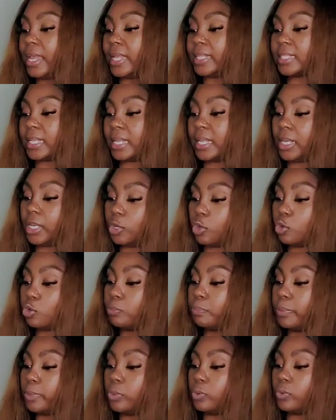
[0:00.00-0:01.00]
It's a
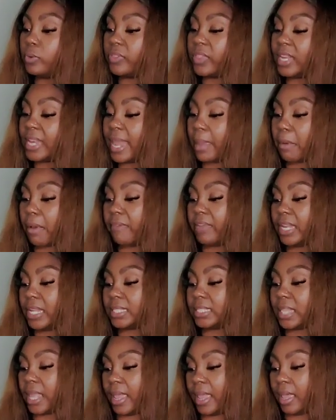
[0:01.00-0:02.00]
heeled boot. The name of it
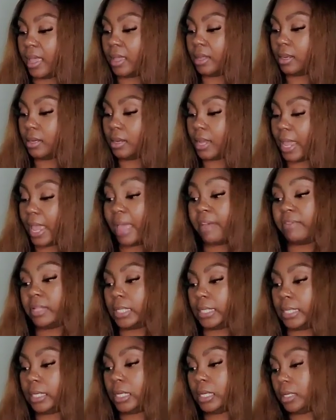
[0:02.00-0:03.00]
is the uh,
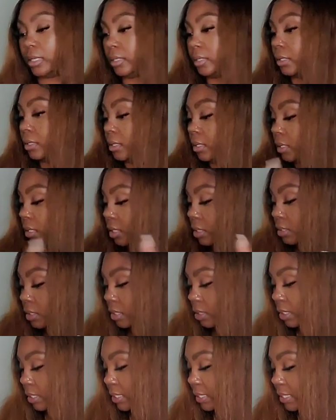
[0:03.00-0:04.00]
Evelyn.
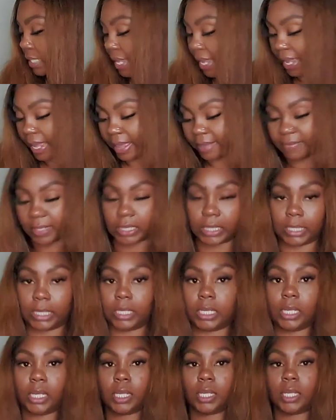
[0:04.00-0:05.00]
So this is the
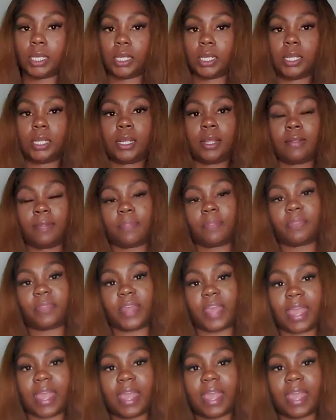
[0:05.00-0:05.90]
Evelyn, the